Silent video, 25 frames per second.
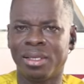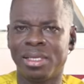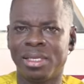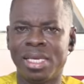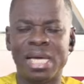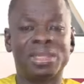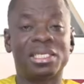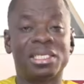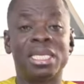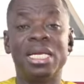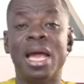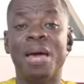
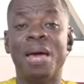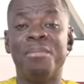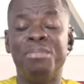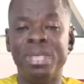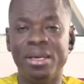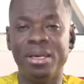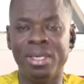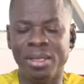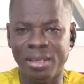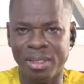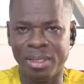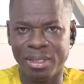Yes, said
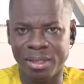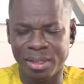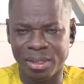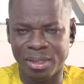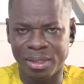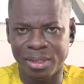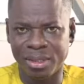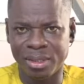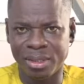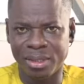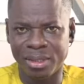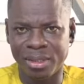Debbie.
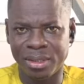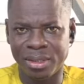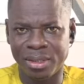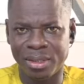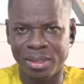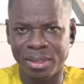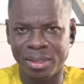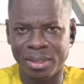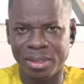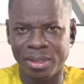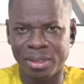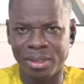
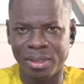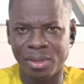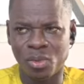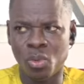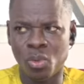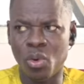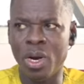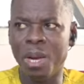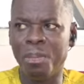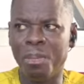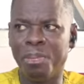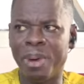
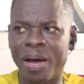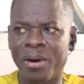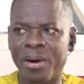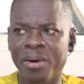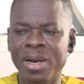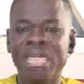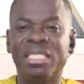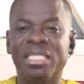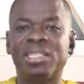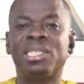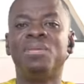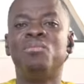When you
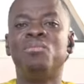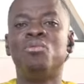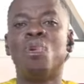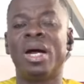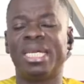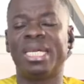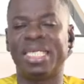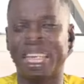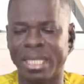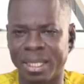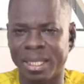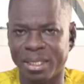panu need two
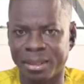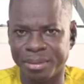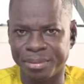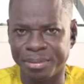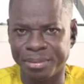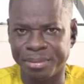more ding.